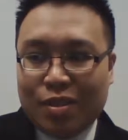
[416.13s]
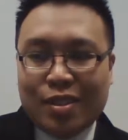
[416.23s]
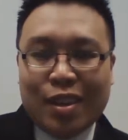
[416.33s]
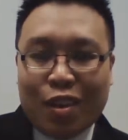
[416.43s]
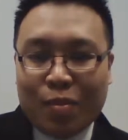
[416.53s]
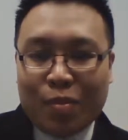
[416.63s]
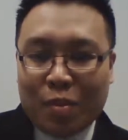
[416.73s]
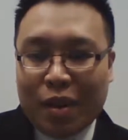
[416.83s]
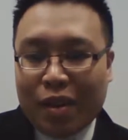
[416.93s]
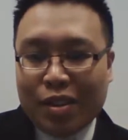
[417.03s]
tell people
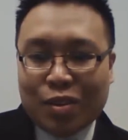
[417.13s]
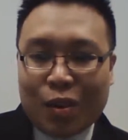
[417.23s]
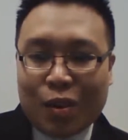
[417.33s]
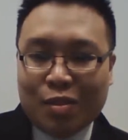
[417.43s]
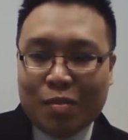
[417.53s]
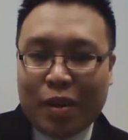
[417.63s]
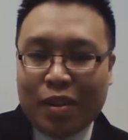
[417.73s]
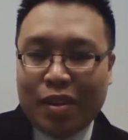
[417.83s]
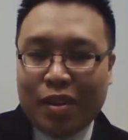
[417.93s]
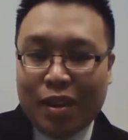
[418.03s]
about it, talk to them about
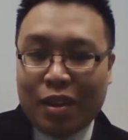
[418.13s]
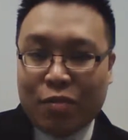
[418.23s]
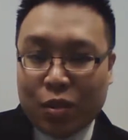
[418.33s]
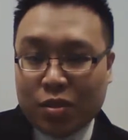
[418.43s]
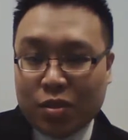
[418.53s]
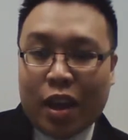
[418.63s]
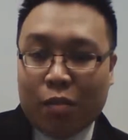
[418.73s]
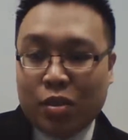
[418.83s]
it in real time,